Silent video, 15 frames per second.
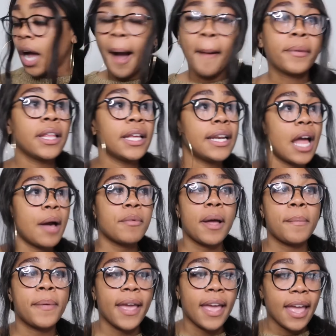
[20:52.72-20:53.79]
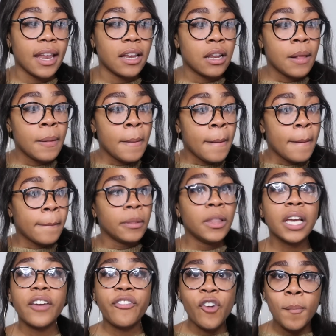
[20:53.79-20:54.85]
I'm cleaning out my bed,
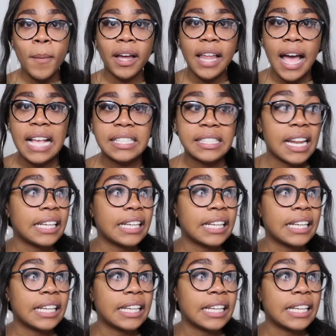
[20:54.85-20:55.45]
looking for my glasses,